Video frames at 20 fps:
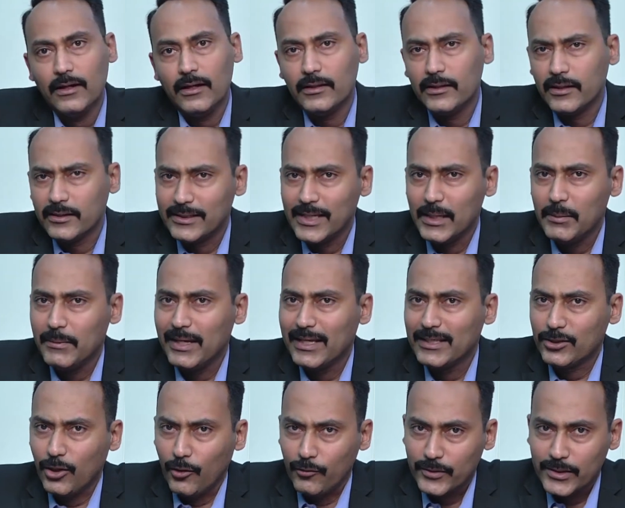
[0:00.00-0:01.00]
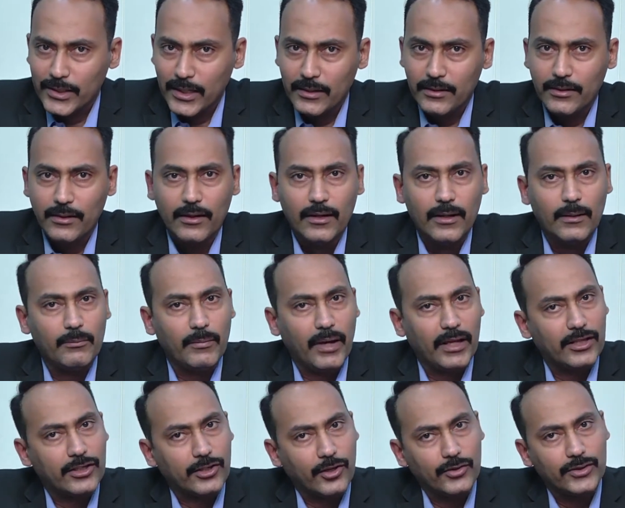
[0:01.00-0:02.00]
the same gets offset by
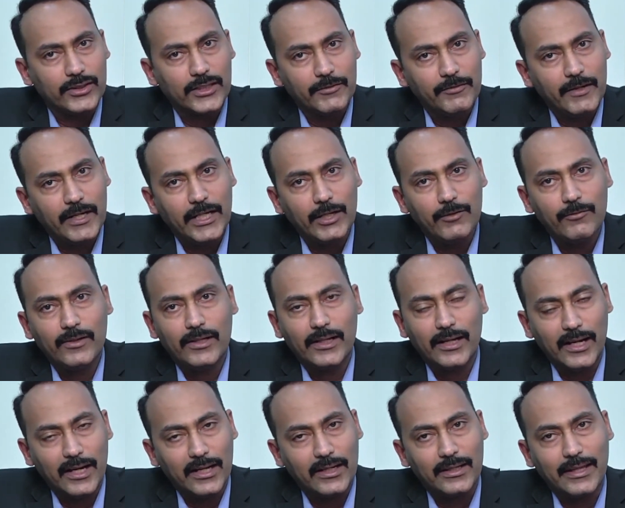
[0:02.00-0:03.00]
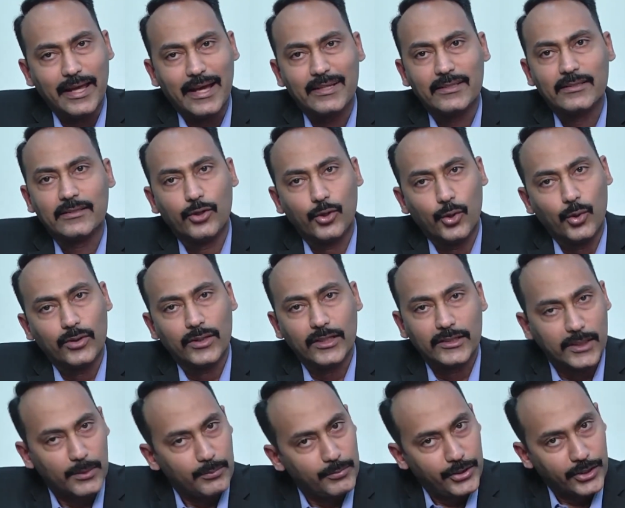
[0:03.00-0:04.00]
the conservative direct tax growth
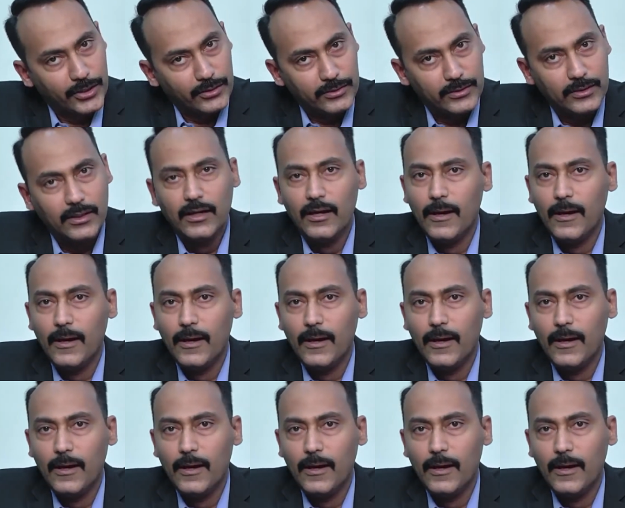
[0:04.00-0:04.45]
assumptions,